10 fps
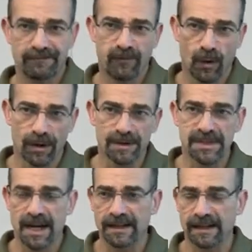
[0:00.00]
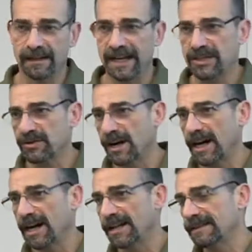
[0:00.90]
force on an
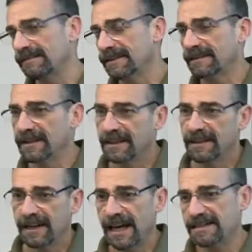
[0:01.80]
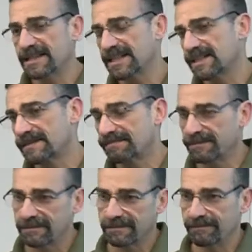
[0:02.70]
electron as it's
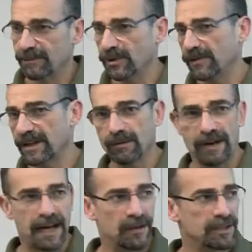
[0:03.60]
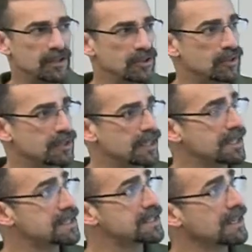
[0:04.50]
moving around in the
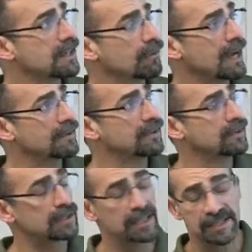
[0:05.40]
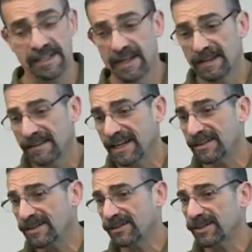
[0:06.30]
nucleus,
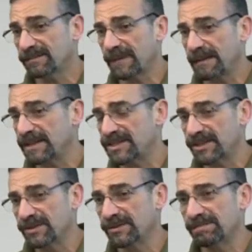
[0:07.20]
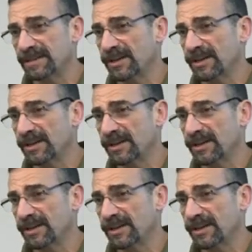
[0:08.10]
then you could maybe